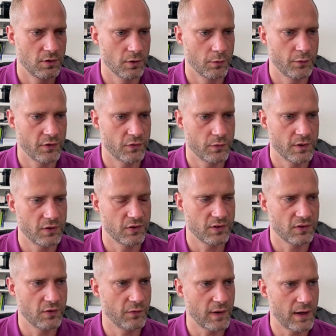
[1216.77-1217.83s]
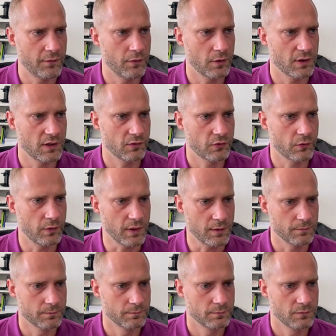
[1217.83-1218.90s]
Office 365 login
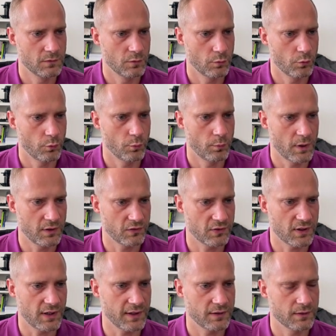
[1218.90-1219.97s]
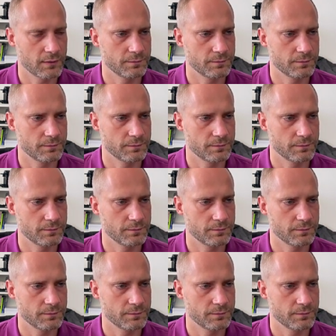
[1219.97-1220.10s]
screen when it's clicked.